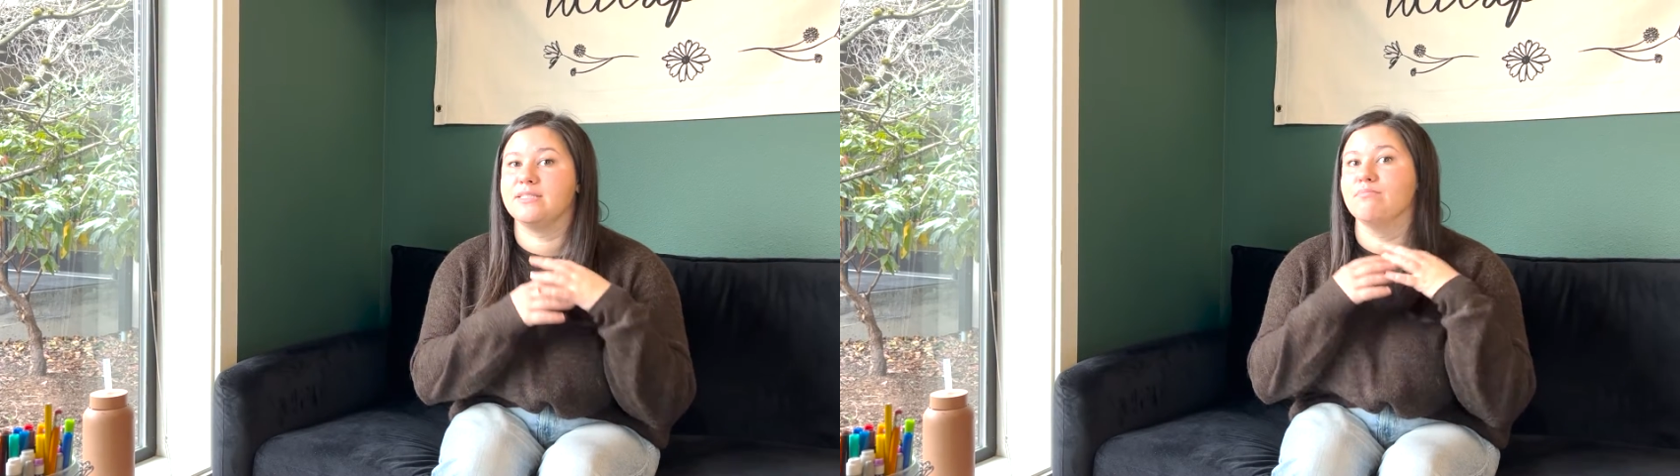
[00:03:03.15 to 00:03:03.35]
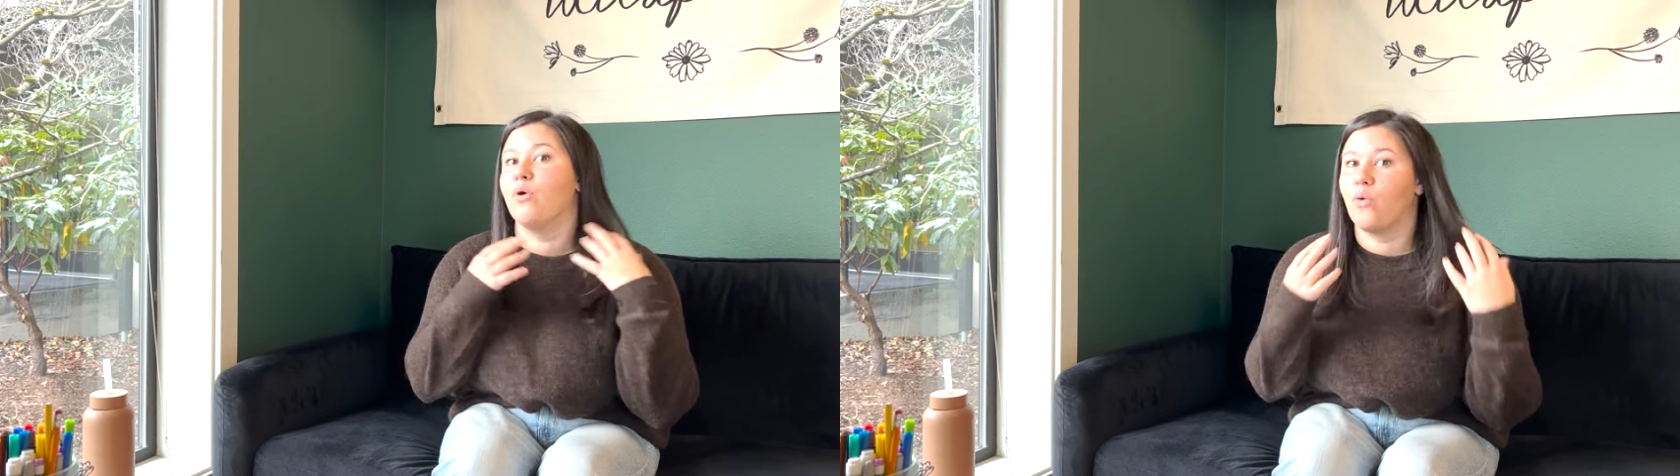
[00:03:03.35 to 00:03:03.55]

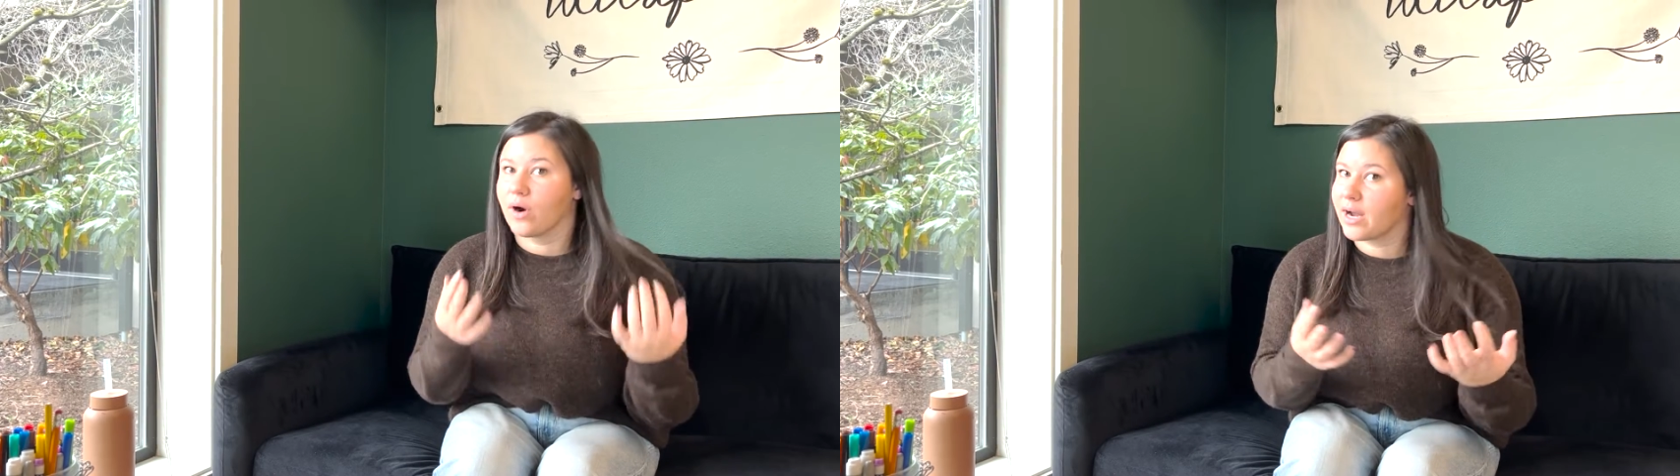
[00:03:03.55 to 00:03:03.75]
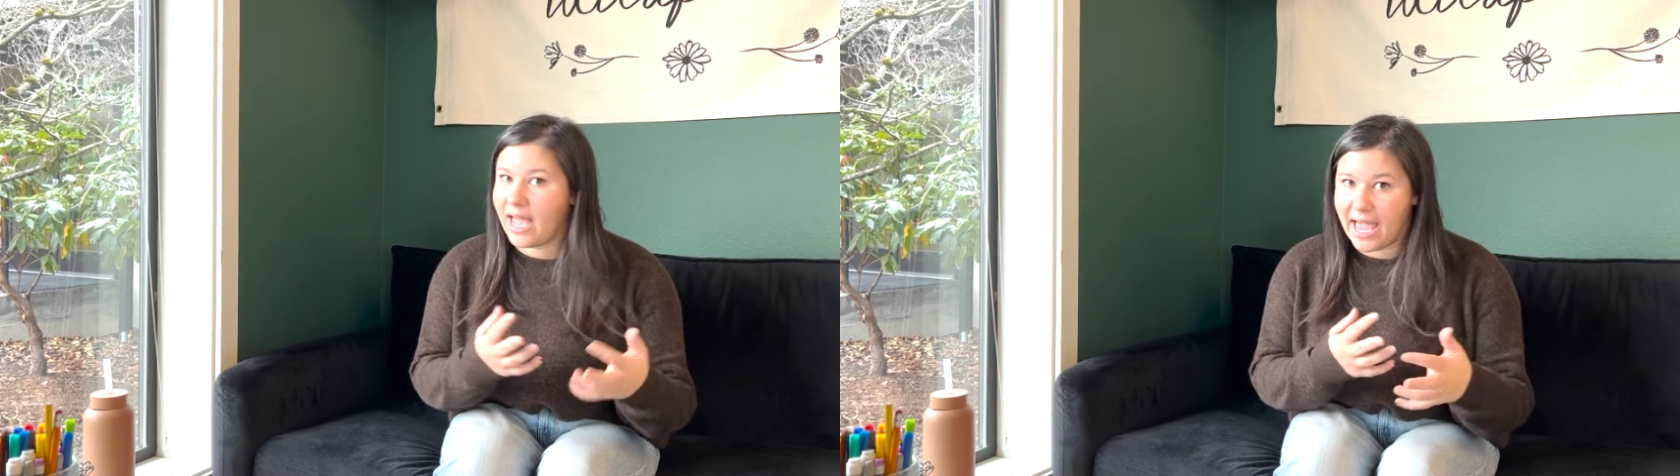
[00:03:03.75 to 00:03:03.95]

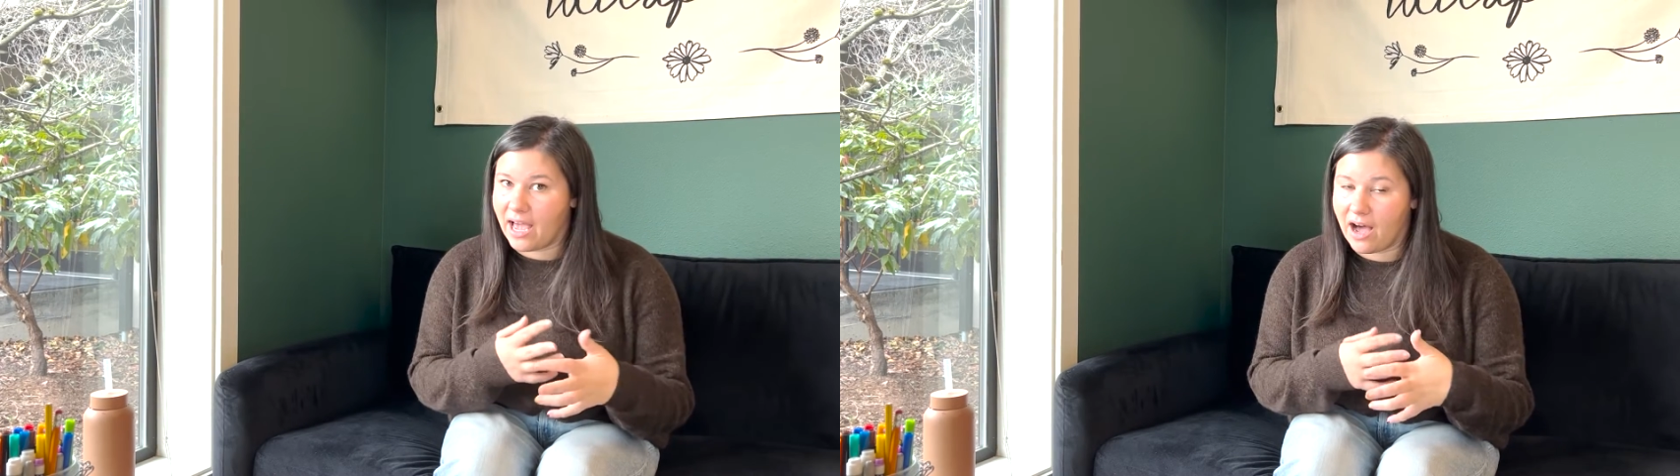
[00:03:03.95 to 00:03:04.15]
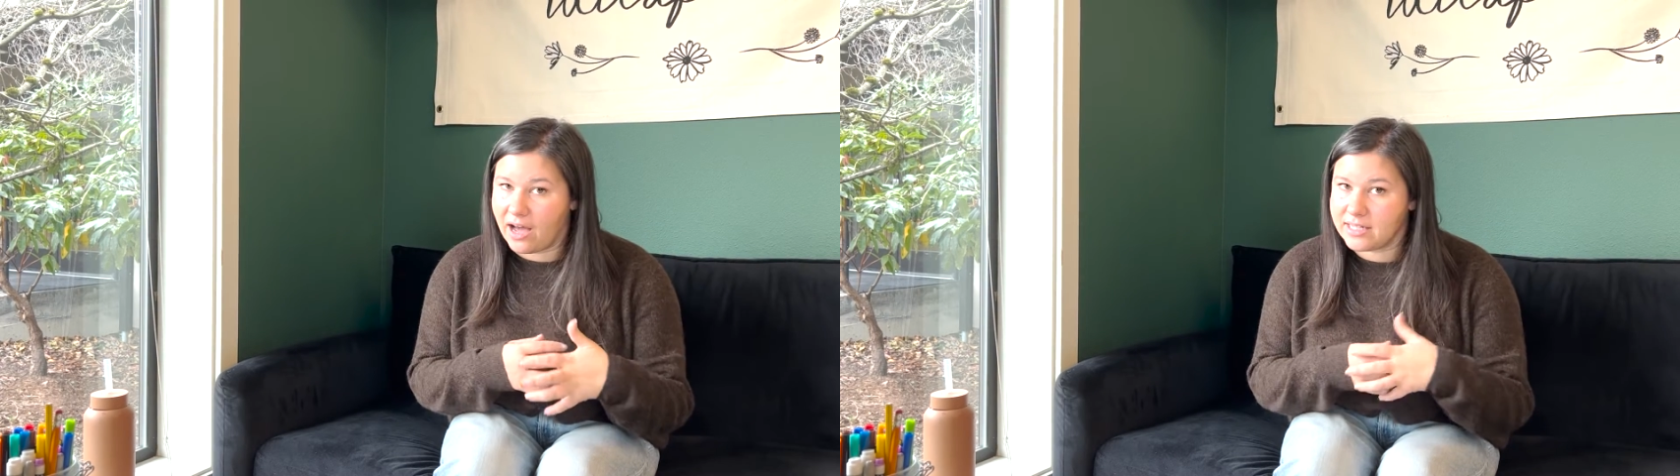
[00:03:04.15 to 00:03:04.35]
more
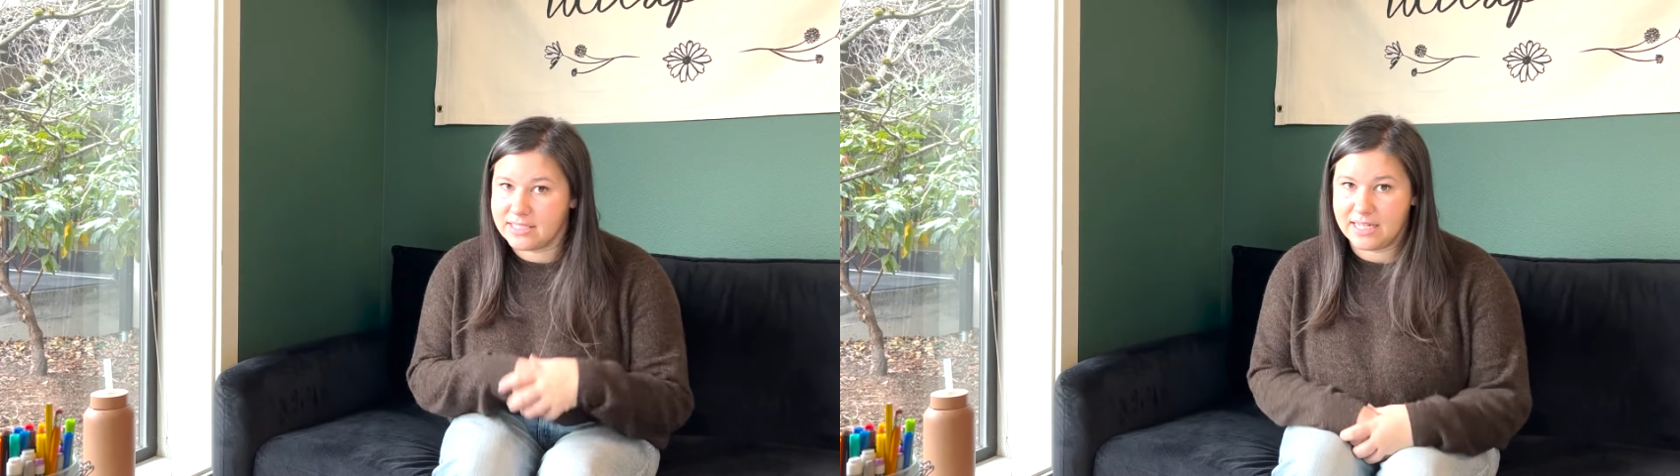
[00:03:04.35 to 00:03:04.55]
chaos,